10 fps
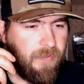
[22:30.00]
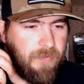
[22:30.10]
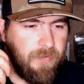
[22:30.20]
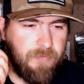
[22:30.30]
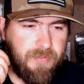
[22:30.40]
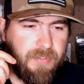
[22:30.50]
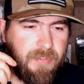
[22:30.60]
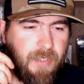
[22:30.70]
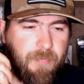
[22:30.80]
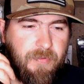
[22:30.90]
Dude, T
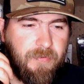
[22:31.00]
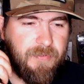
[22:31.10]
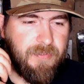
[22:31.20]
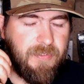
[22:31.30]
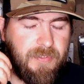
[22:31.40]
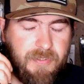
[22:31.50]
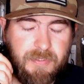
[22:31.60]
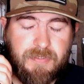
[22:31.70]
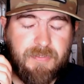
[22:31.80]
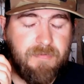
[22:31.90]
W is
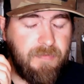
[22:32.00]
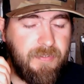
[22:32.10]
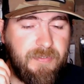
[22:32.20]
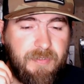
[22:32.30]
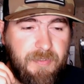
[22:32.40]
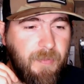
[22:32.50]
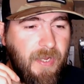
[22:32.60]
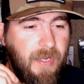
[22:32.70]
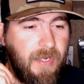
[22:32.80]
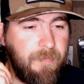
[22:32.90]
is is is
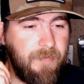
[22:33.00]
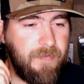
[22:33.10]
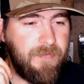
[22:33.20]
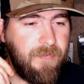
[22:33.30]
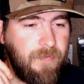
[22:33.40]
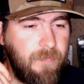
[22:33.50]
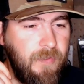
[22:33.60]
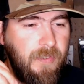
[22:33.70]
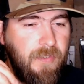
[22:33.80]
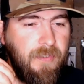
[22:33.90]
behind, man. So,
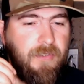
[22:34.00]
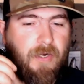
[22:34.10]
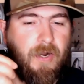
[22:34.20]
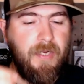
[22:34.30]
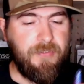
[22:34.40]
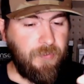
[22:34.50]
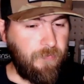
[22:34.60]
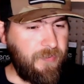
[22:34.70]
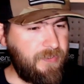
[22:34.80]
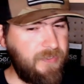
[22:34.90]
all right. So
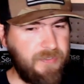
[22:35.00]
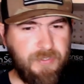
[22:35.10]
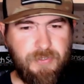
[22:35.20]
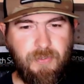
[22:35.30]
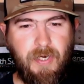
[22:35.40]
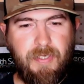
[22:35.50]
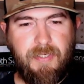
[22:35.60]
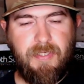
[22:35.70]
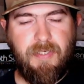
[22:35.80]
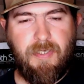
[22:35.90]
this is the Strike
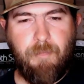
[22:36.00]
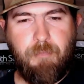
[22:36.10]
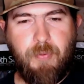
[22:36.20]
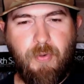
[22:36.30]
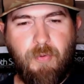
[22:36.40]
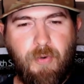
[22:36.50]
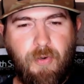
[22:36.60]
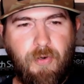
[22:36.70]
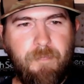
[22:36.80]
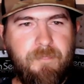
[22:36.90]
King
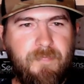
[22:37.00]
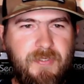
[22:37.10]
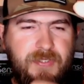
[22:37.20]
bullworm. This is